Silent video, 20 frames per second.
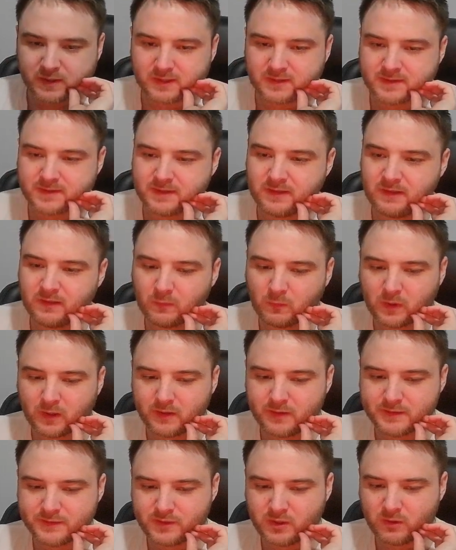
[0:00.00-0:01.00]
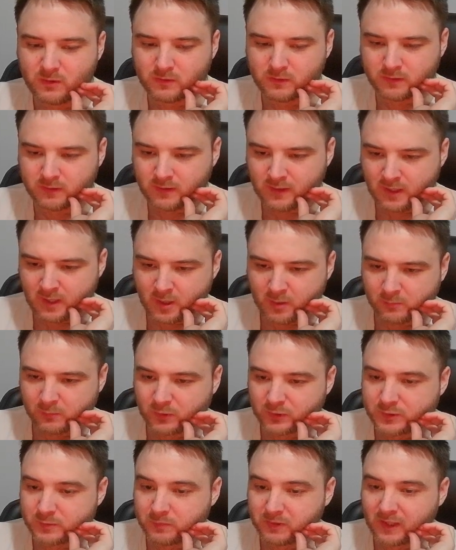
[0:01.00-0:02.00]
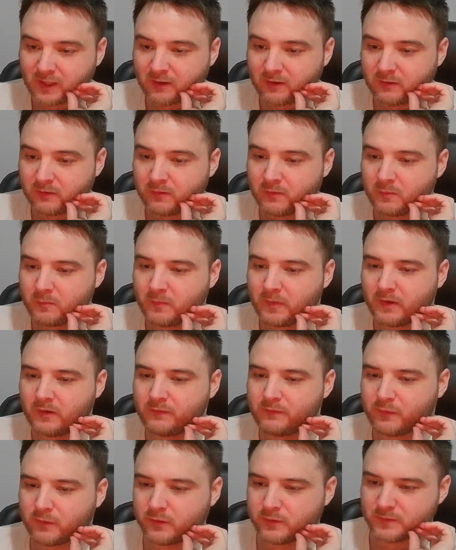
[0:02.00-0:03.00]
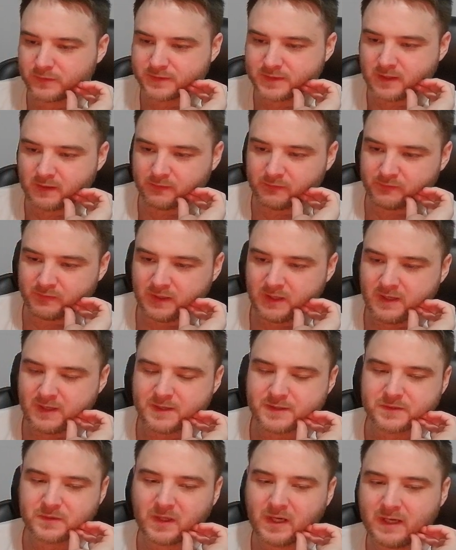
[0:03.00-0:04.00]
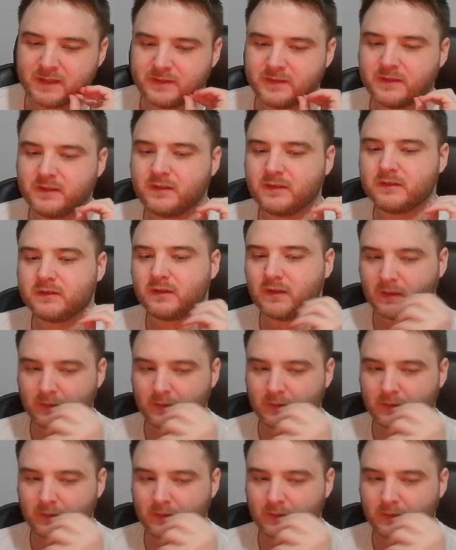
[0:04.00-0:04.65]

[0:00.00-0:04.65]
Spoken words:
see what is your multiplier for yourself. So I did it.